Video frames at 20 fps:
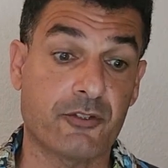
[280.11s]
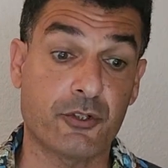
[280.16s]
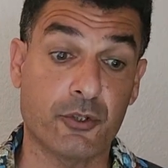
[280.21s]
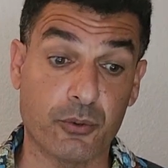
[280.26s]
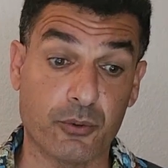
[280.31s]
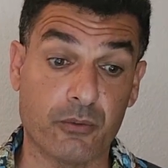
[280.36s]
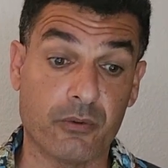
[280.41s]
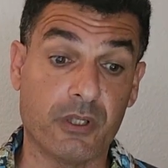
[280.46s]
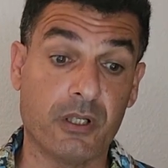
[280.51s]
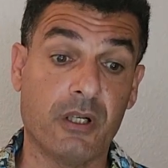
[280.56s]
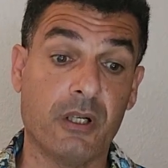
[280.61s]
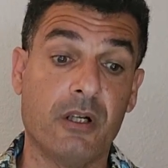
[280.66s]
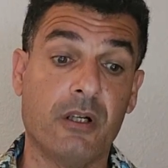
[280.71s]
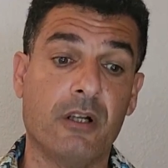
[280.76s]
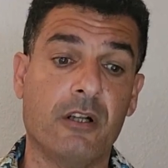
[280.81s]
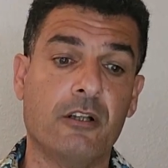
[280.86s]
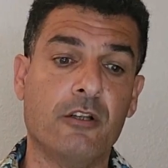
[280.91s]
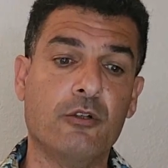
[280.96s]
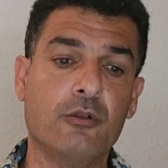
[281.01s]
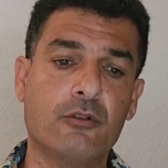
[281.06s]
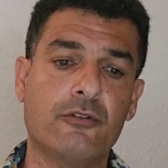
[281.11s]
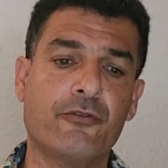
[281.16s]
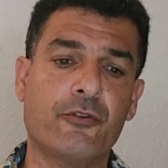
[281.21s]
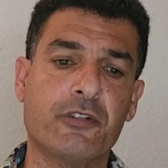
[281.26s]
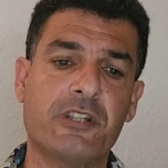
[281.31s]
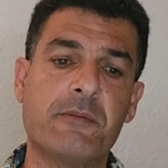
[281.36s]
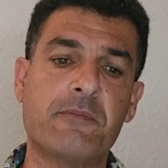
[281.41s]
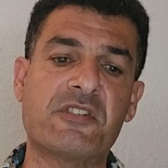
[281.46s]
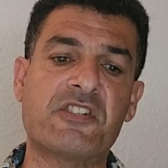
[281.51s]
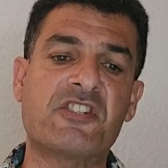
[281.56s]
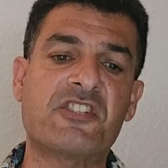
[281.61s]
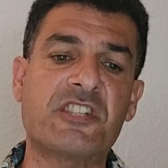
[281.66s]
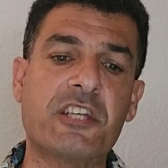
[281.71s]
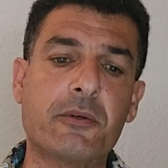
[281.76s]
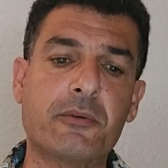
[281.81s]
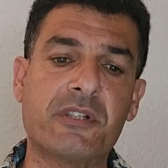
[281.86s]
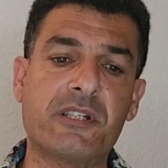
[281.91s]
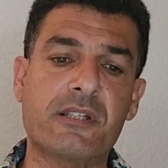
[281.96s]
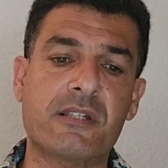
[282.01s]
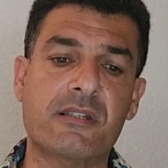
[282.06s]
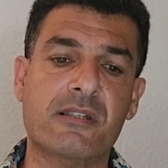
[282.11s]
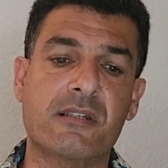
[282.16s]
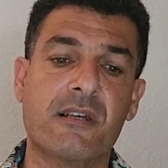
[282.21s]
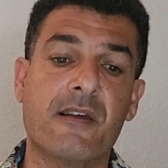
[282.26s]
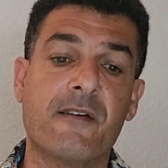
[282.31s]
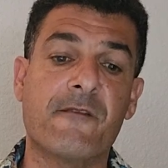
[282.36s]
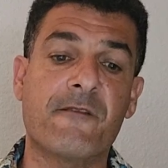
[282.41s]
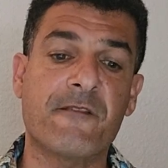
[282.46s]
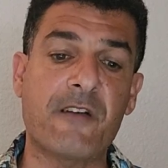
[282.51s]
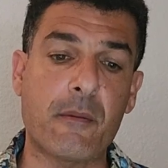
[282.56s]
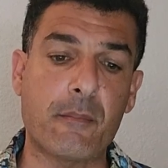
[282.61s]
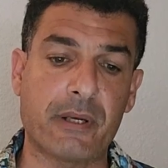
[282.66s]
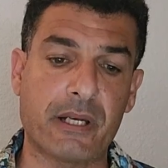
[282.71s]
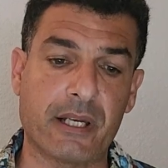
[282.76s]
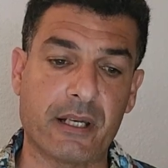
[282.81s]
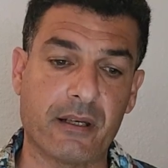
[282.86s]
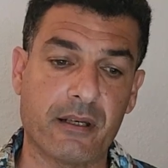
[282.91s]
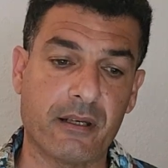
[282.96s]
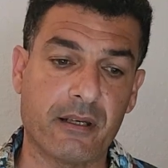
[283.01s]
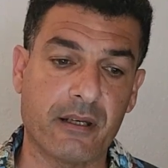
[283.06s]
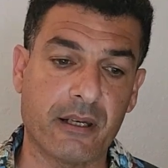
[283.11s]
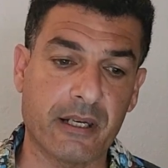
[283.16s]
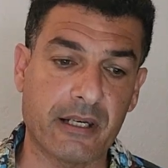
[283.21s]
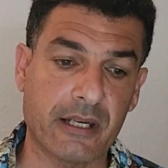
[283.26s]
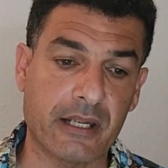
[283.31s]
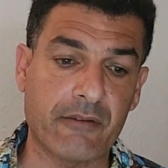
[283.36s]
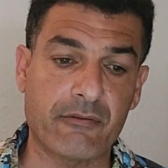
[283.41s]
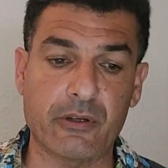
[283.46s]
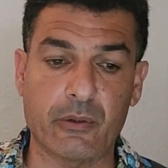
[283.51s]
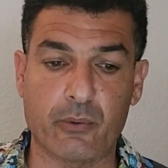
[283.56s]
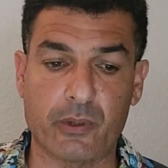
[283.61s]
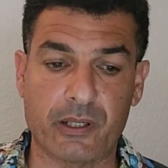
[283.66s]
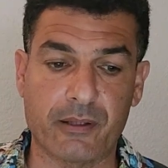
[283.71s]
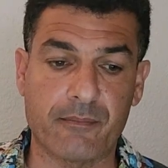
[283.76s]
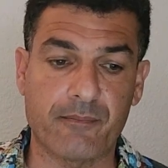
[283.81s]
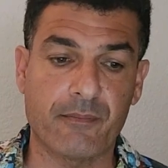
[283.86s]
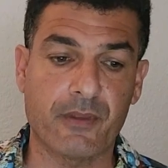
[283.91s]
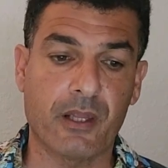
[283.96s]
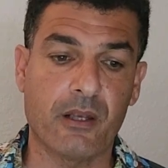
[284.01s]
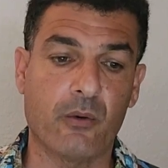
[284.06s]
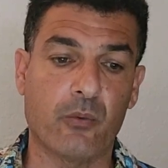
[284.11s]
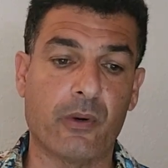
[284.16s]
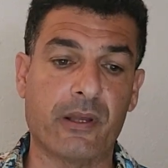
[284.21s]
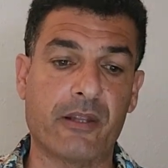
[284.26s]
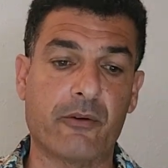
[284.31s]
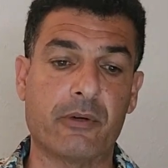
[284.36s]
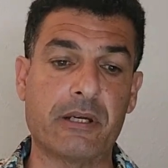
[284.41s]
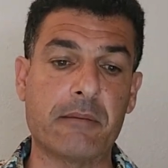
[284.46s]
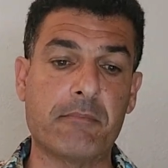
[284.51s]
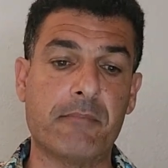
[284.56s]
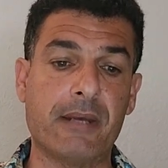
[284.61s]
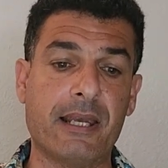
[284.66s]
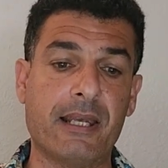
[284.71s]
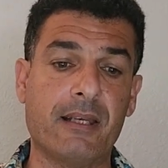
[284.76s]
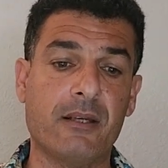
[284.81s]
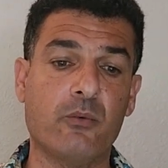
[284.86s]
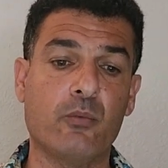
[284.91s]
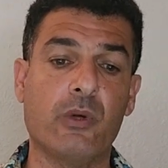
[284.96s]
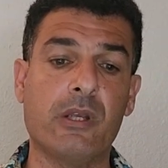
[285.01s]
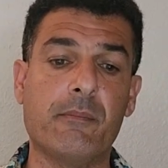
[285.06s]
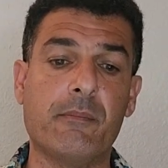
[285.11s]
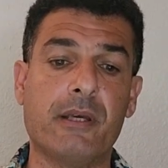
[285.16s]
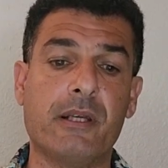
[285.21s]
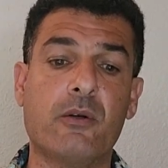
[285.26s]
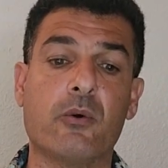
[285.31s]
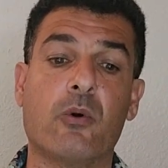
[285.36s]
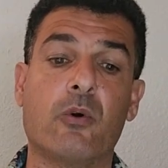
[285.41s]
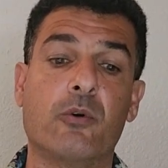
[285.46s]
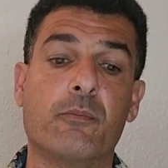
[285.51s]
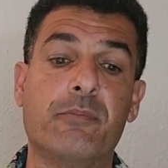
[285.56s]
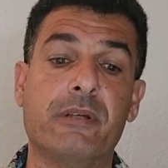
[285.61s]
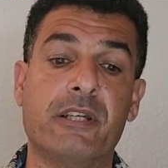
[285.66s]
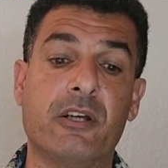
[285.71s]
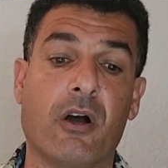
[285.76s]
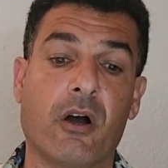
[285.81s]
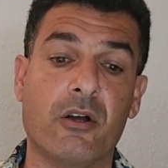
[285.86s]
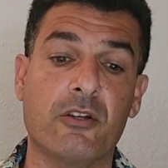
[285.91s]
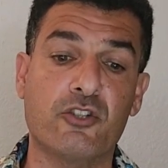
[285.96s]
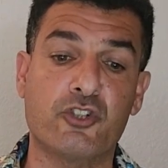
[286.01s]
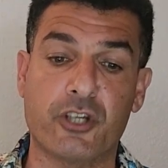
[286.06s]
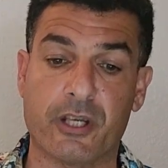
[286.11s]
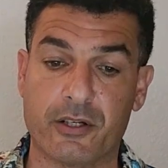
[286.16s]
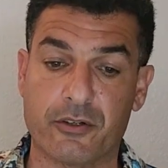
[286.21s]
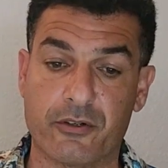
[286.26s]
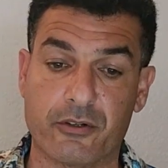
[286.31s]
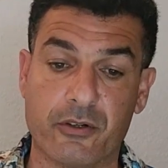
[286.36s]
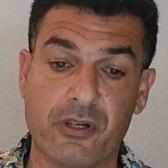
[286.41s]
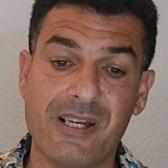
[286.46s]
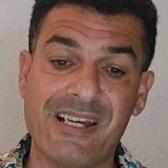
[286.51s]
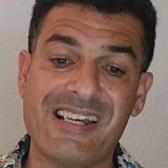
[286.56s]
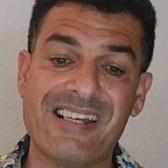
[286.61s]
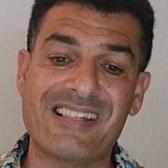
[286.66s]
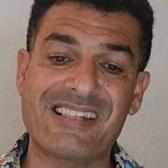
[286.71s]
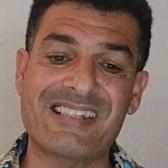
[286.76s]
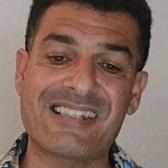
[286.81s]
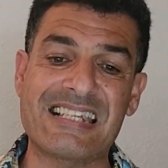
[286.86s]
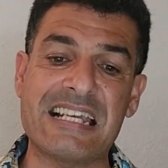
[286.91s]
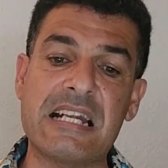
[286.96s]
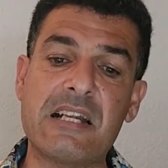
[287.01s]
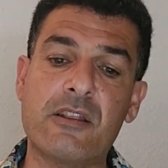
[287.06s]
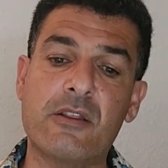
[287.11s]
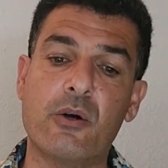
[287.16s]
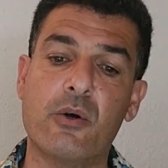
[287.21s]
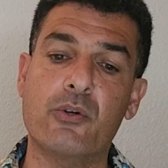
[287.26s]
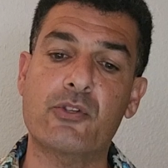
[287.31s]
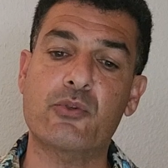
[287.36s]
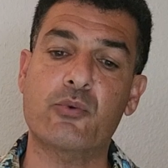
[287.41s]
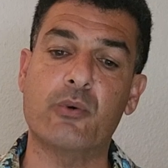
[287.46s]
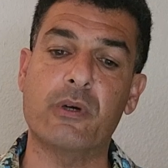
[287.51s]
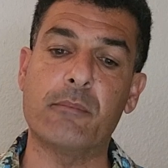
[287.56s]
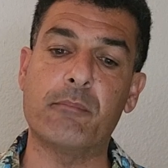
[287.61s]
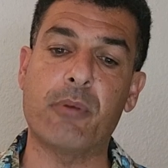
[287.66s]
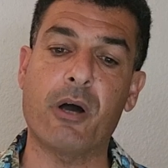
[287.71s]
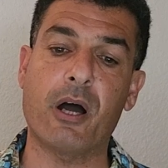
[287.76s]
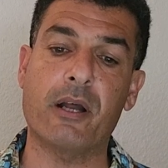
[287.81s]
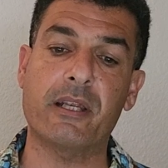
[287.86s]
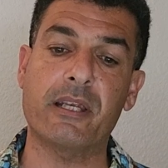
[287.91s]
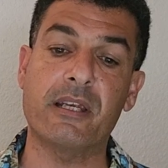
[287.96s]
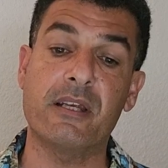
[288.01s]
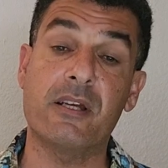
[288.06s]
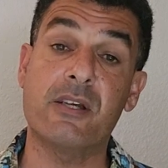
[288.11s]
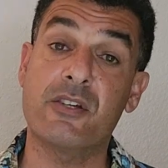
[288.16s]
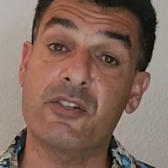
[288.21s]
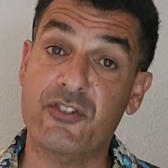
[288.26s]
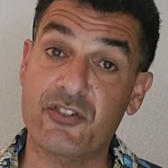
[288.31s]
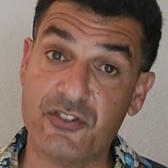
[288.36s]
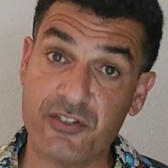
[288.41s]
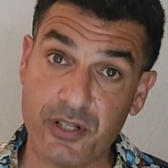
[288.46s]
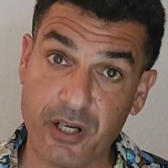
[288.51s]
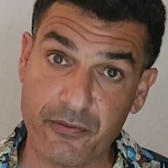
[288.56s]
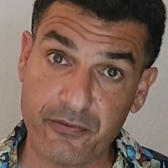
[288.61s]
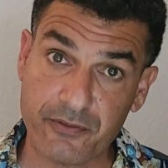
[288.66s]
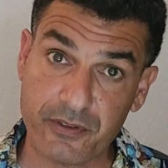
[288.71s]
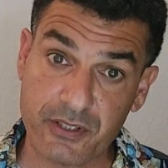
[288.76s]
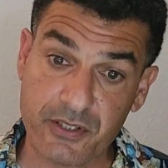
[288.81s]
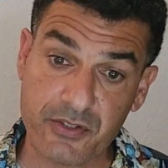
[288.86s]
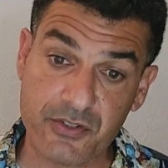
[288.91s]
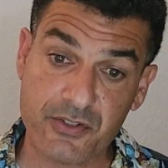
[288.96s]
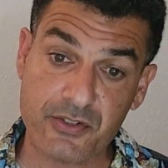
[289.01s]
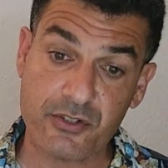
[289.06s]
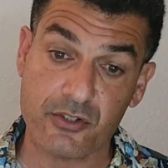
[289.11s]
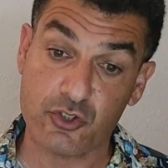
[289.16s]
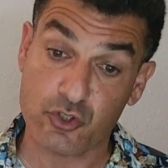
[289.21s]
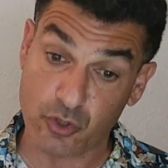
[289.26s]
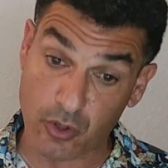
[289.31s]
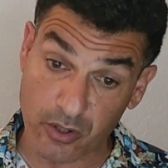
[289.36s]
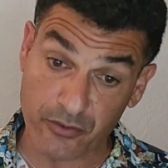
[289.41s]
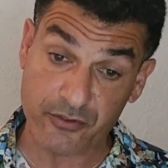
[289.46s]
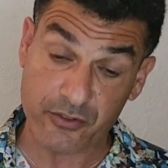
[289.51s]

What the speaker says: 2, look for the mysterious feminine in everyone. Whether in men, women, or beyond gender, seek those who embody softness,